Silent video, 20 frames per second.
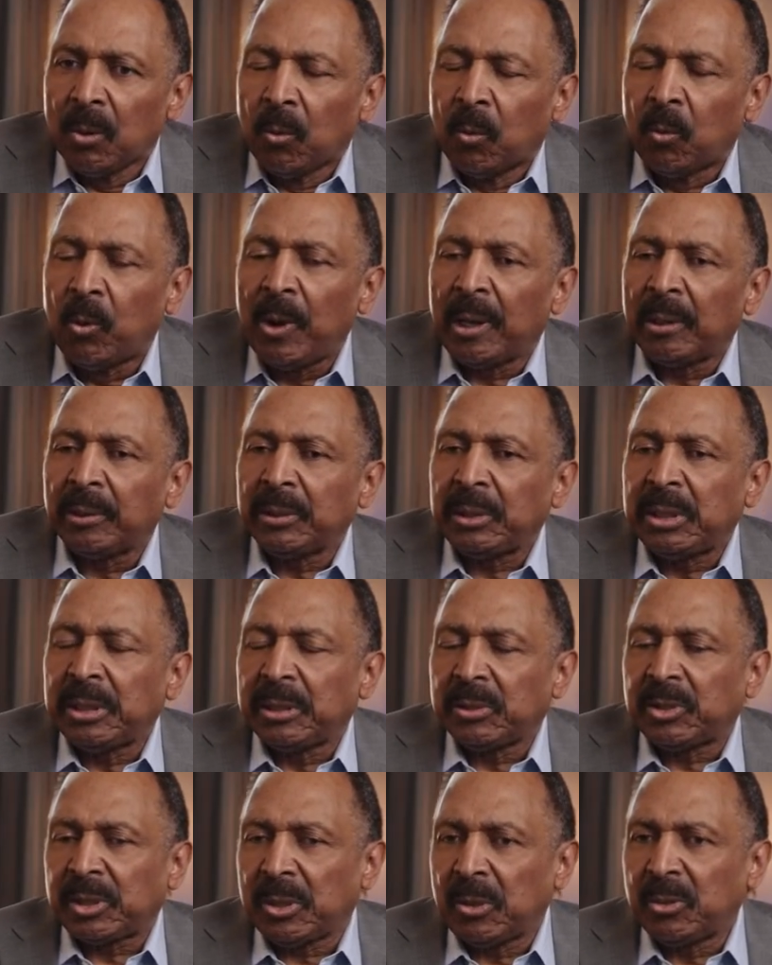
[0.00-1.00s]
Well, you
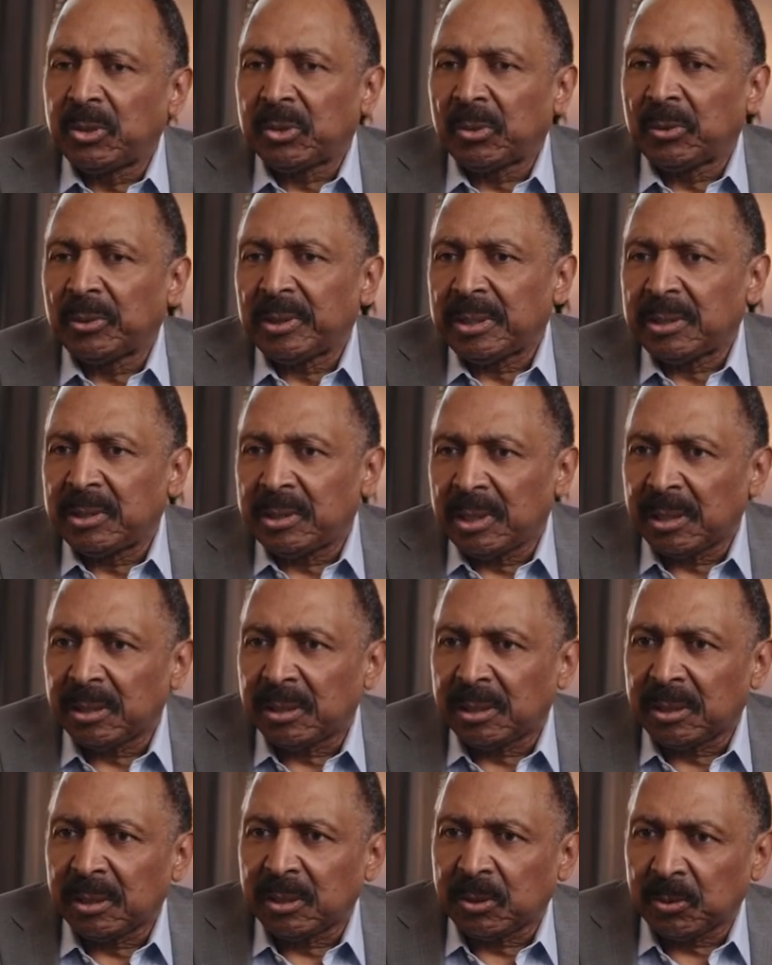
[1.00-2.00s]
know, social
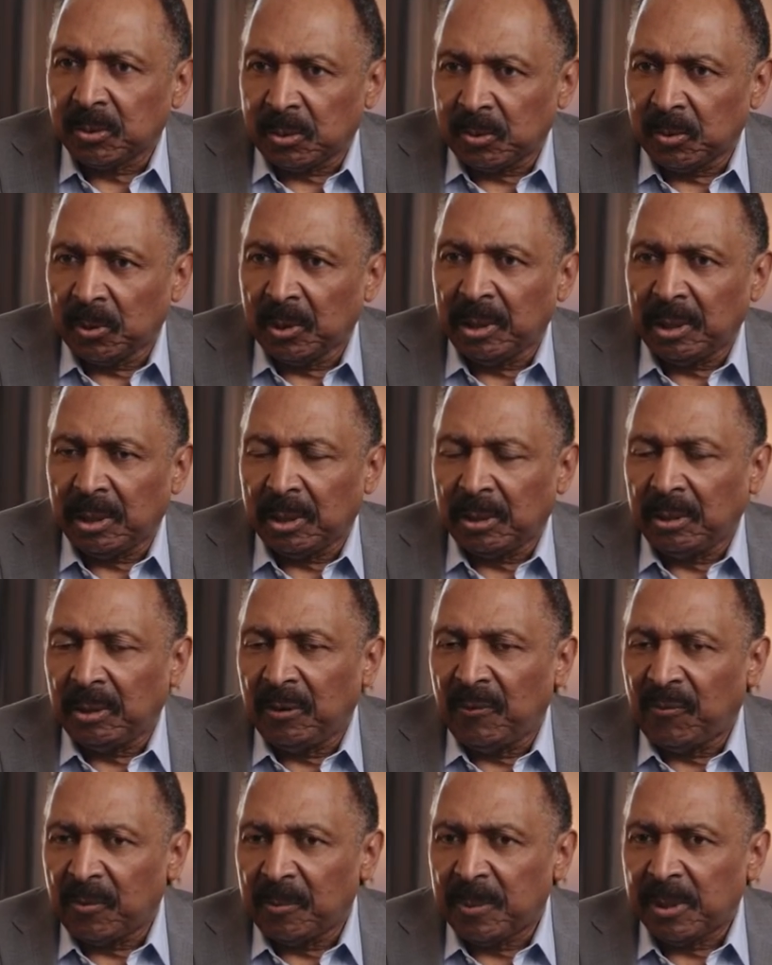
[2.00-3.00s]
injustice is really a
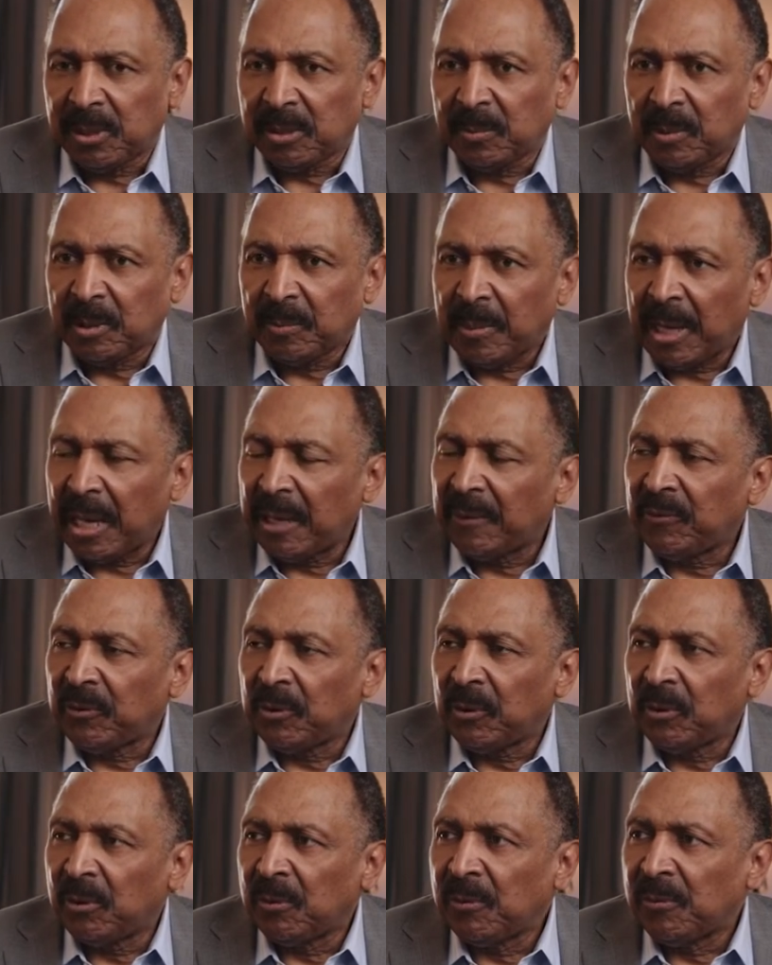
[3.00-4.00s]
euphemism, in my
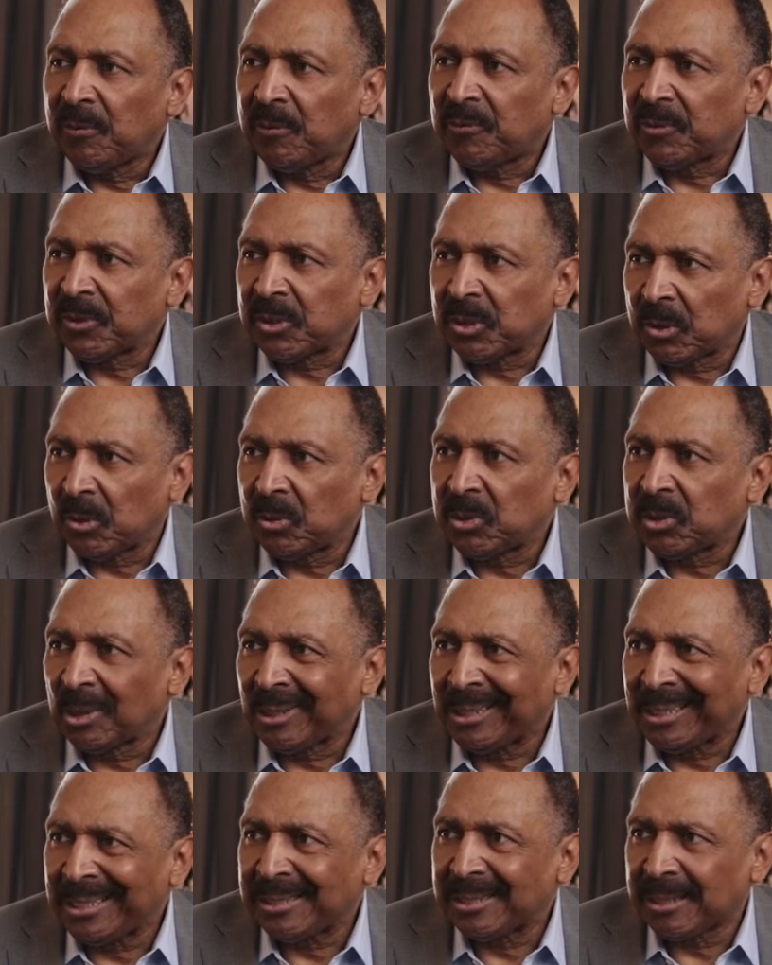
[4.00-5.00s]
view, for
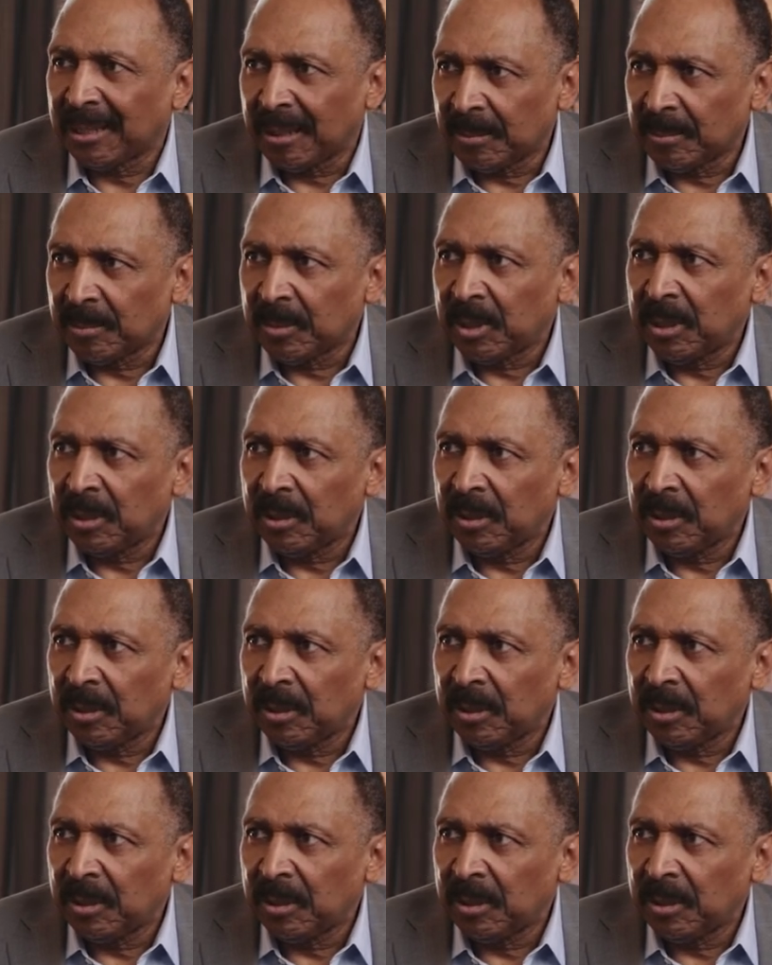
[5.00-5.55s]
socialism,